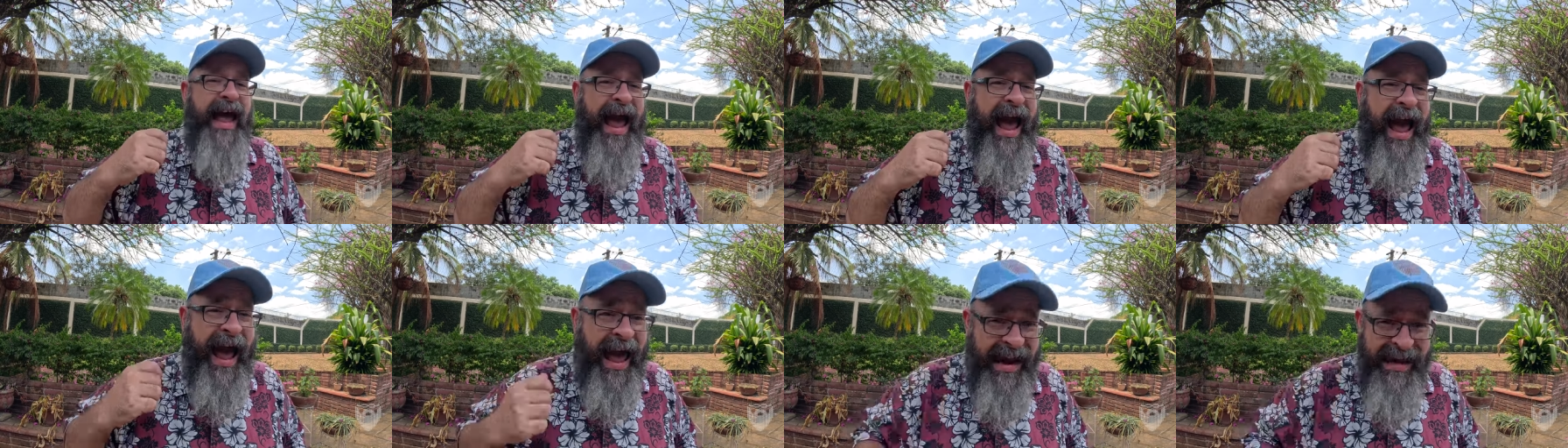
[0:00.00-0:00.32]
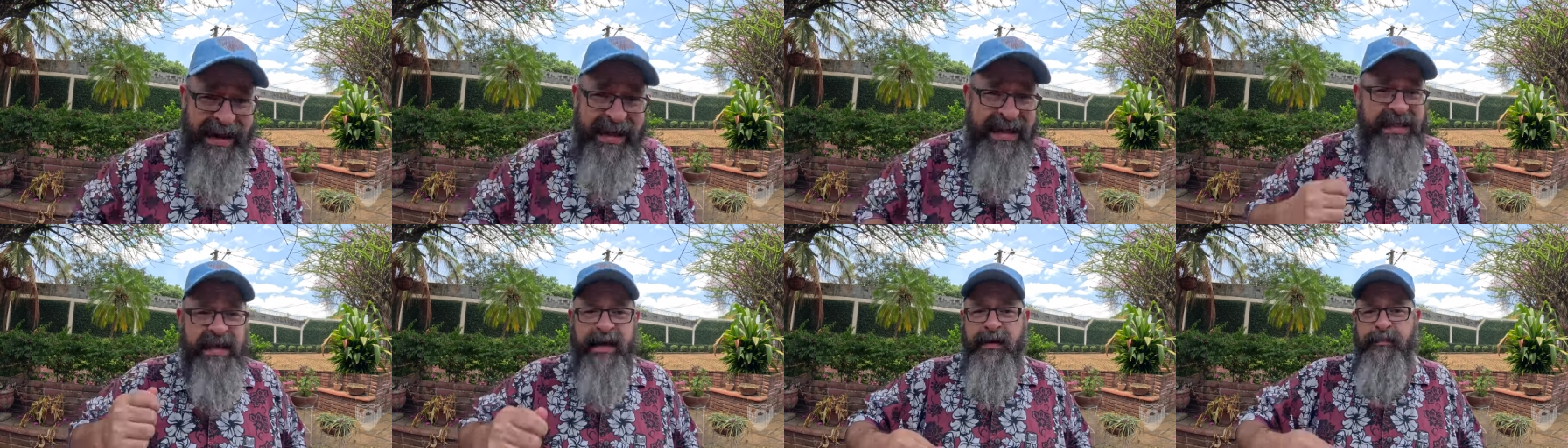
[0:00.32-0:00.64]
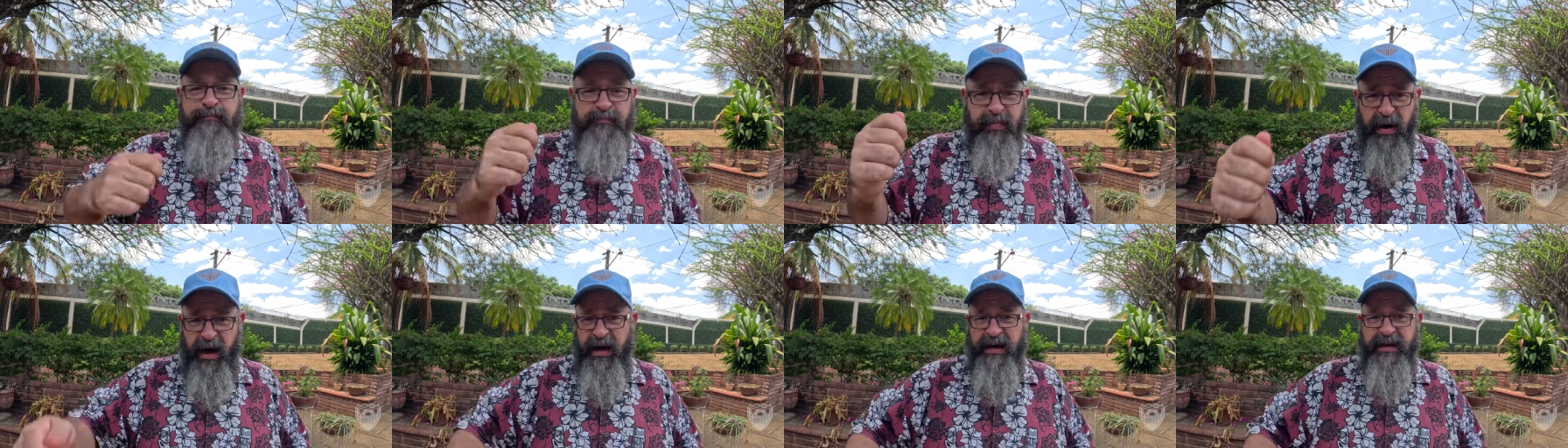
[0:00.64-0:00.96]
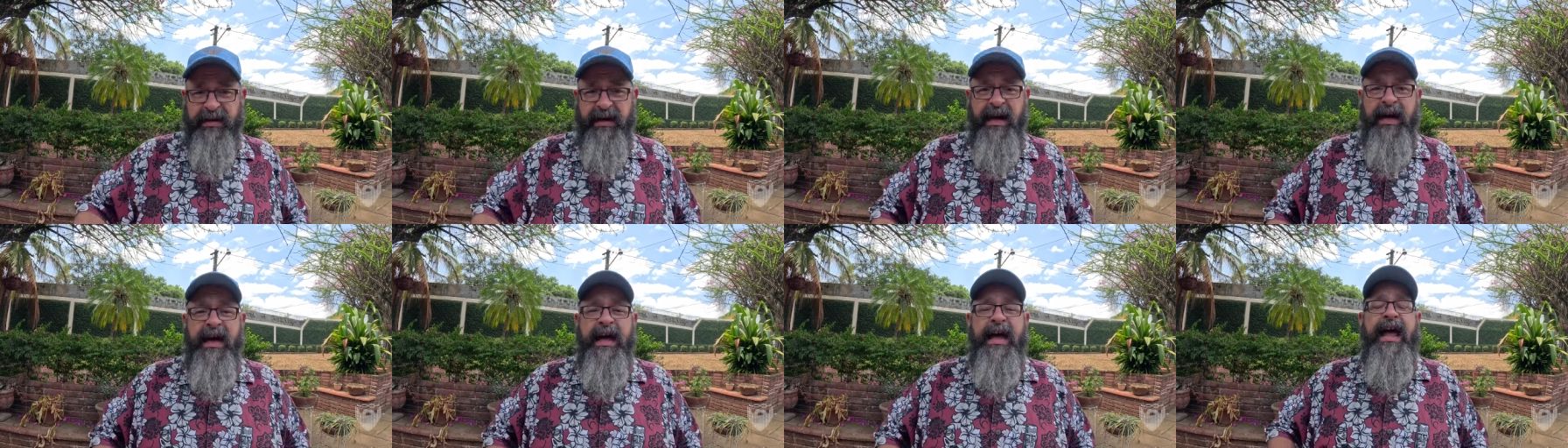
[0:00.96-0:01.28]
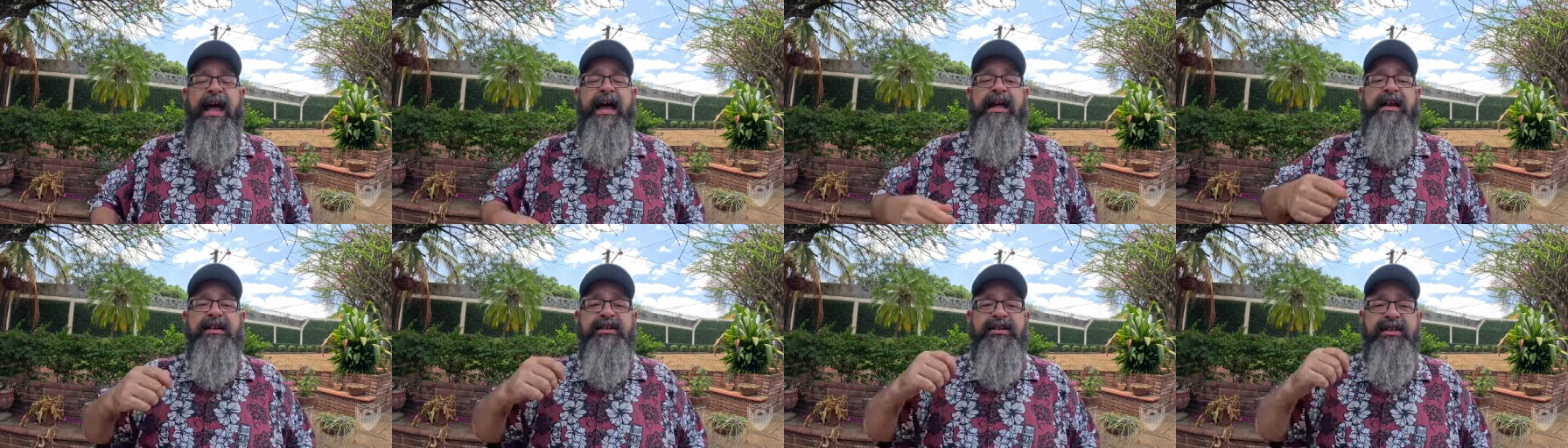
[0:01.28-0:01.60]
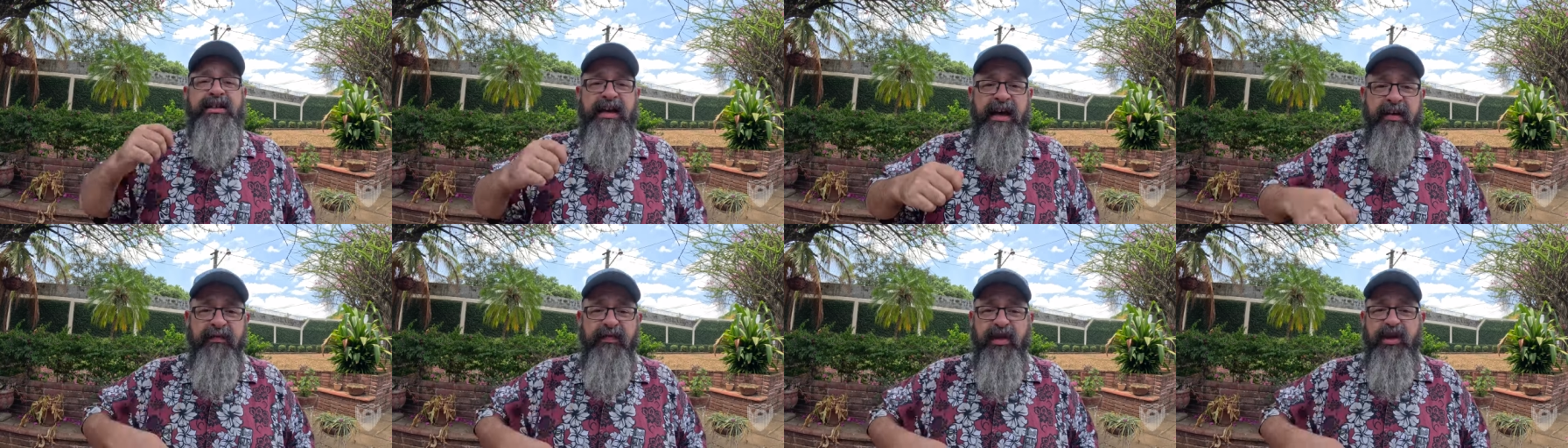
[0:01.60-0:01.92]
anything but. It is
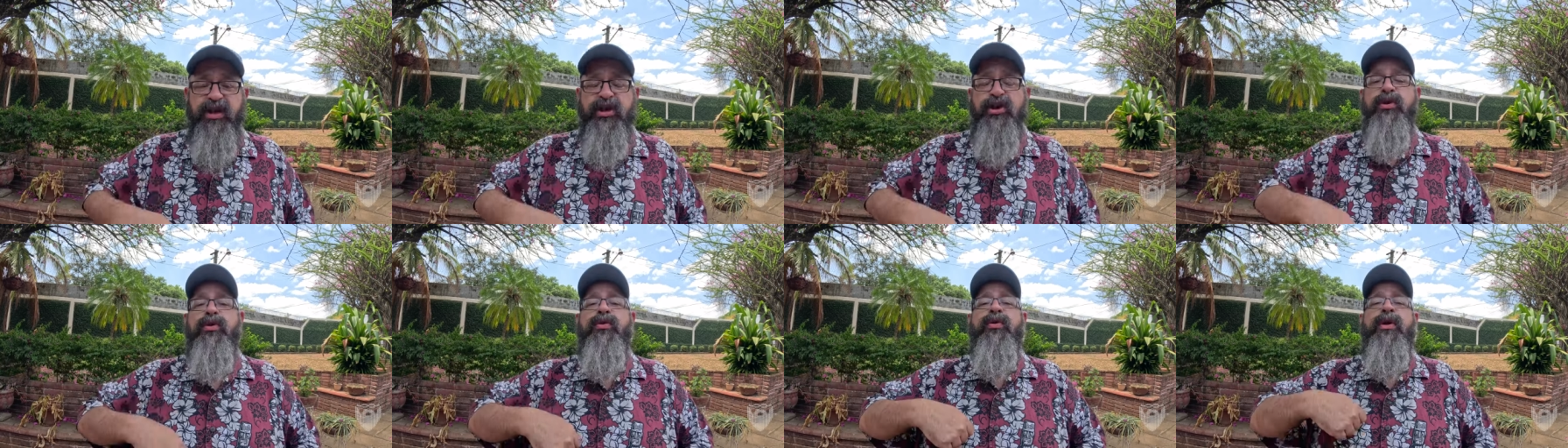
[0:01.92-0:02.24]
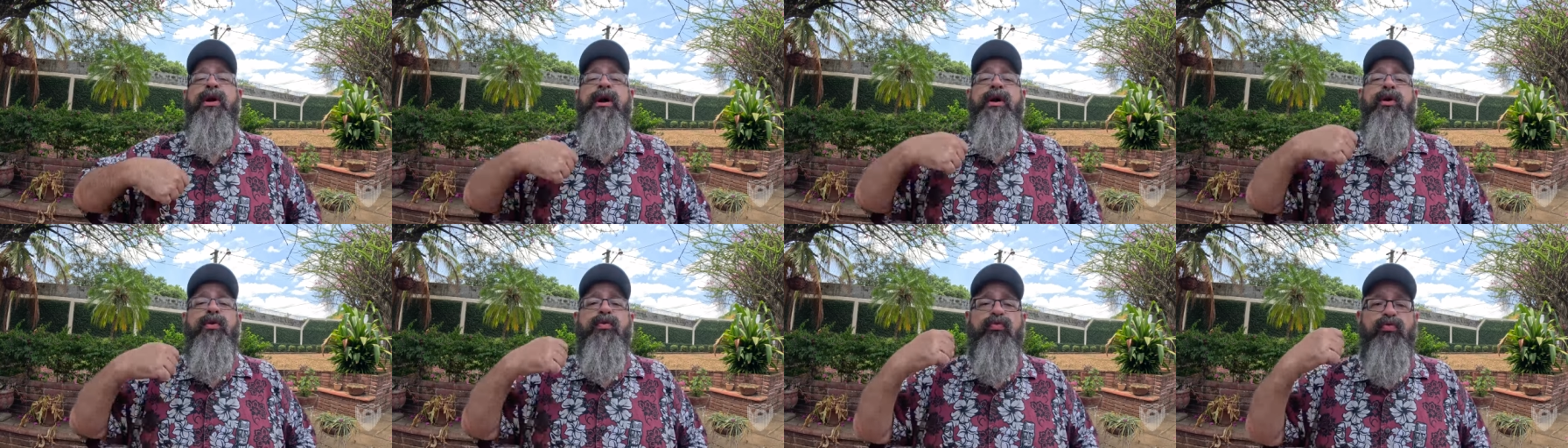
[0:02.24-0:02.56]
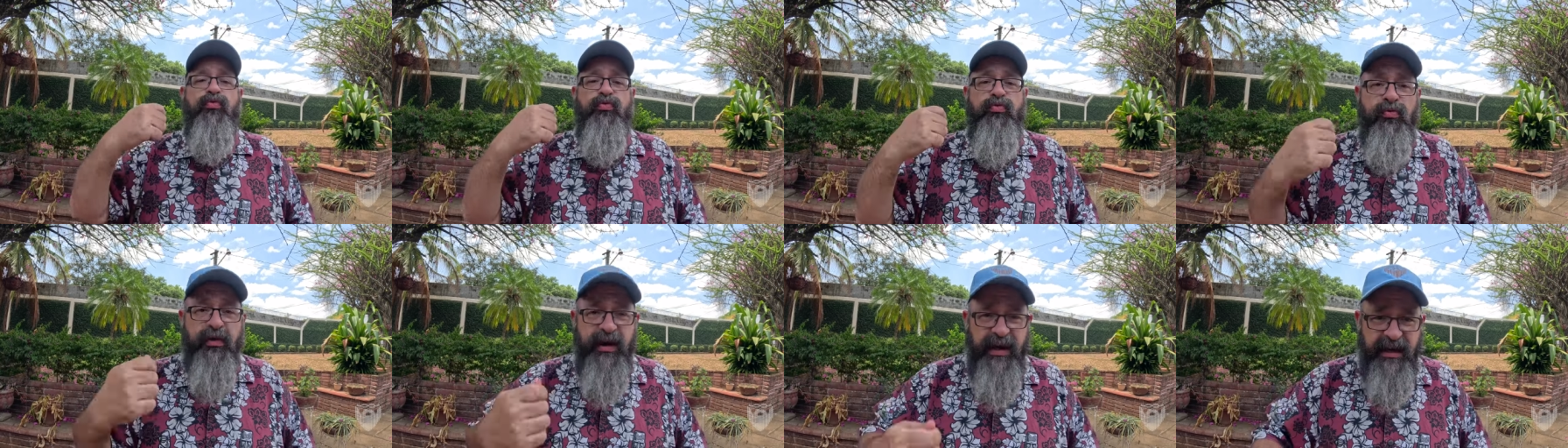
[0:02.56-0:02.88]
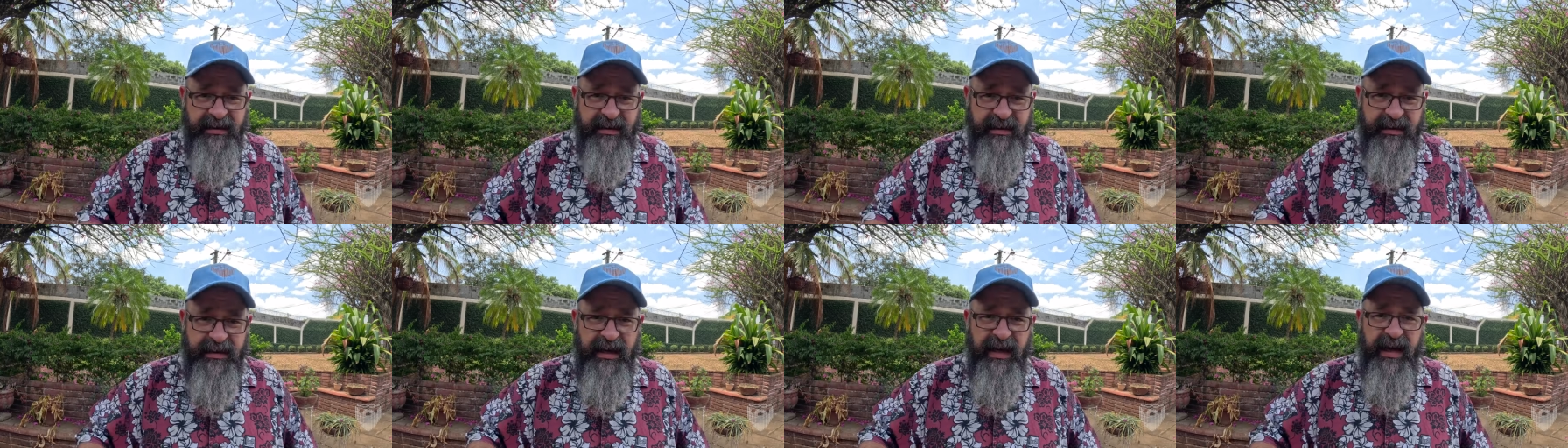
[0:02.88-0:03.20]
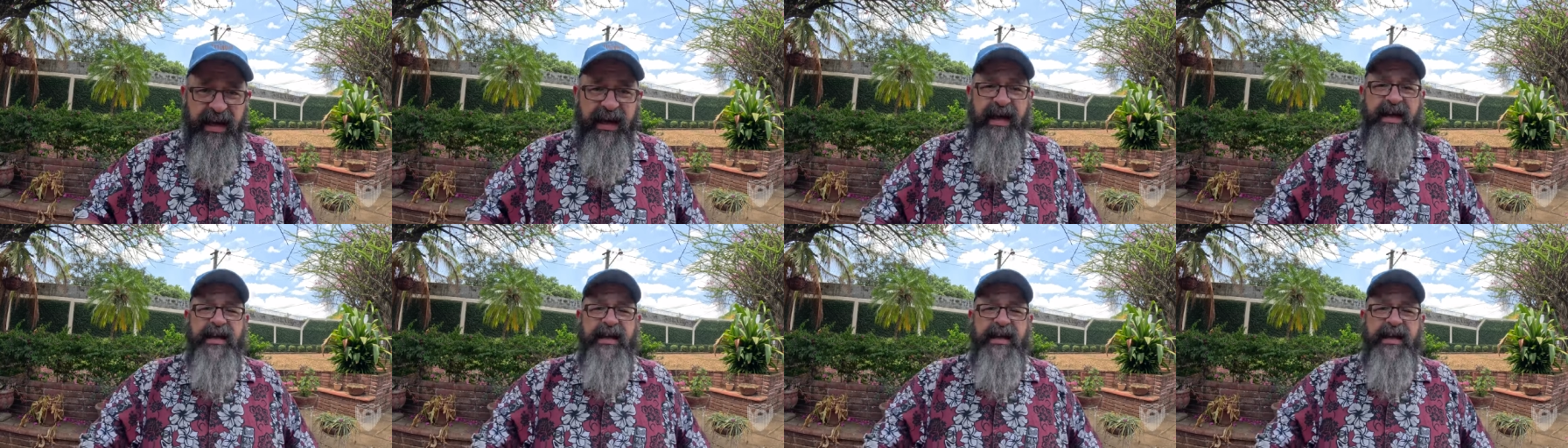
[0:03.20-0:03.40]
giving you risk.